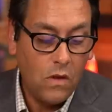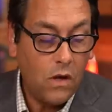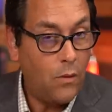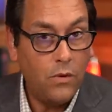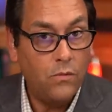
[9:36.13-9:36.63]

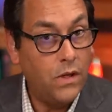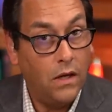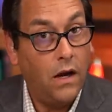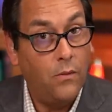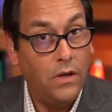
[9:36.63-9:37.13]
I wouldn't.
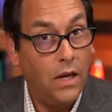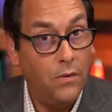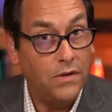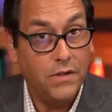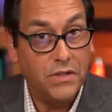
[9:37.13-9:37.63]
Yeah, I would not
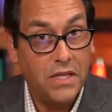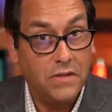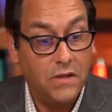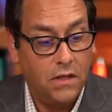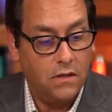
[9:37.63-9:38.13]
want to touch
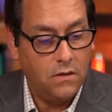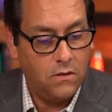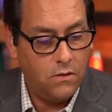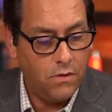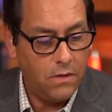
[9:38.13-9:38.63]
that sand. That's right. how